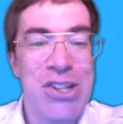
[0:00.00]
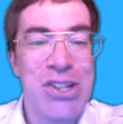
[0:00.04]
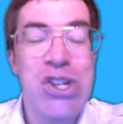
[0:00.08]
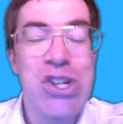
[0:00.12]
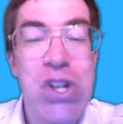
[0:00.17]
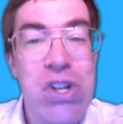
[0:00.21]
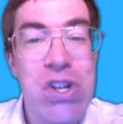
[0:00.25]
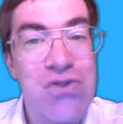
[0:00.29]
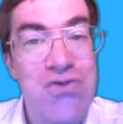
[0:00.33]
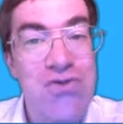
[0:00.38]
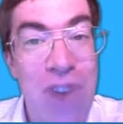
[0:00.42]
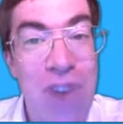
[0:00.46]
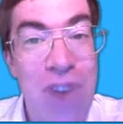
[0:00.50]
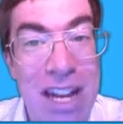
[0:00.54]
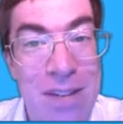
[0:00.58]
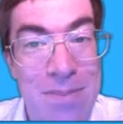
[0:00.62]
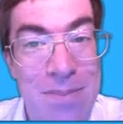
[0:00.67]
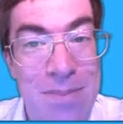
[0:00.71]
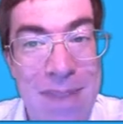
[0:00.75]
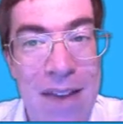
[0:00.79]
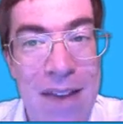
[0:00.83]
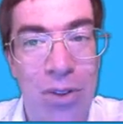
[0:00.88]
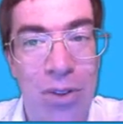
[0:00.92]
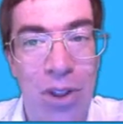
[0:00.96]
Choose a
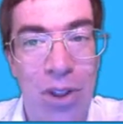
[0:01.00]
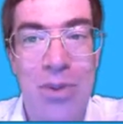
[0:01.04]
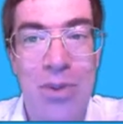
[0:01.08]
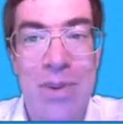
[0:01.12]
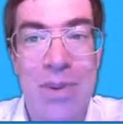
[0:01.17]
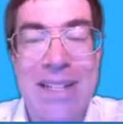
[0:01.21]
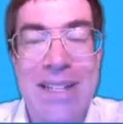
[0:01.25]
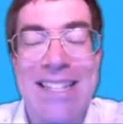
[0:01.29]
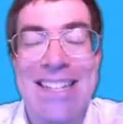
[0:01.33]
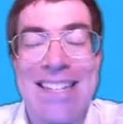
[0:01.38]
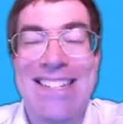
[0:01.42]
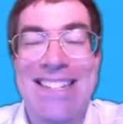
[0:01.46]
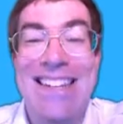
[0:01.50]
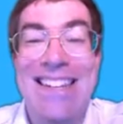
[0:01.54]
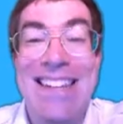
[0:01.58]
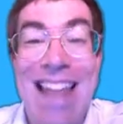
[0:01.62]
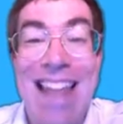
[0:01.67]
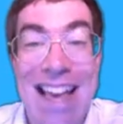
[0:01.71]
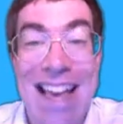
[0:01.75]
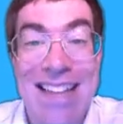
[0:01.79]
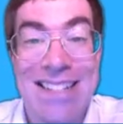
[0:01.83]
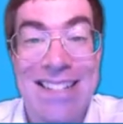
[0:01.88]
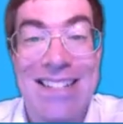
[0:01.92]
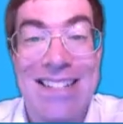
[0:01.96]
random level. That means it's
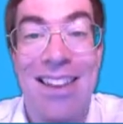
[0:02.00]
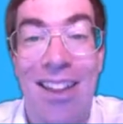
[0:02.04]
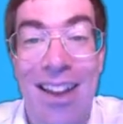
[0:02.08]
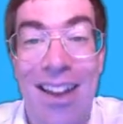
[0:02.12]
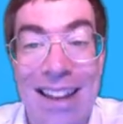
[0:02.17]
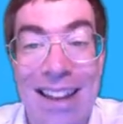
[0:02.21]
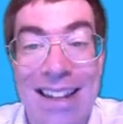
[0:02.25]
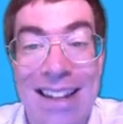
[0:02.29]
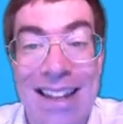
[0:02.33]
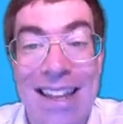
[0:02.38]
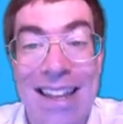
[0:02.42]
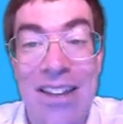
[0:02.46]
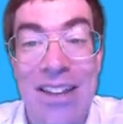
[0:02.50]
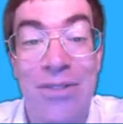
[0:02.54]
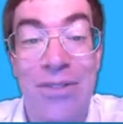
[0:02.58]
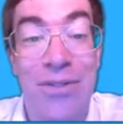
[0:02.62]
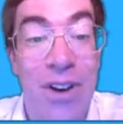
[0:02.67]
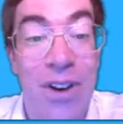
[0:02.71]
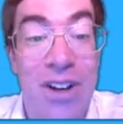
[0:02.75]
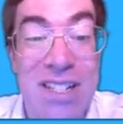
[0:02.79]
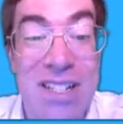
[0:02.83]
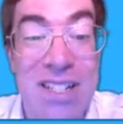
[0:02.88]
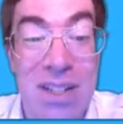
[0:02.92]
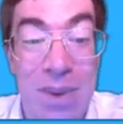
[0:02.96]
less likely
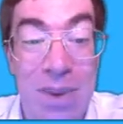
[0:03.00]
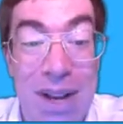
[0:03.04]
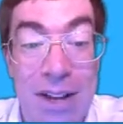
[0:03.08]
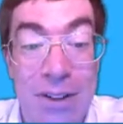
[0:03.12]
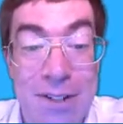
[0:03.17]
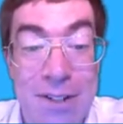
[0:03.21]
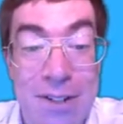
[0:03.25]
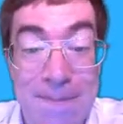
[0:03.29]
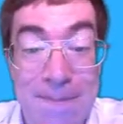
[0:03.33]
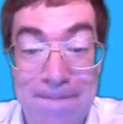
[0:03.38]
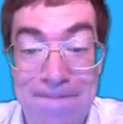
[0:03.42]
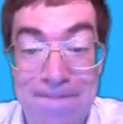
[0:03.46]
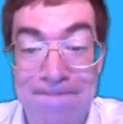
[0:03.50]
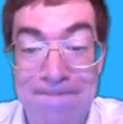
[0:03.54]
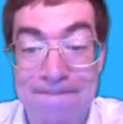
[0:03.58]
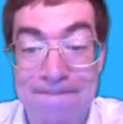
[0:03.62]
you'll find someone else.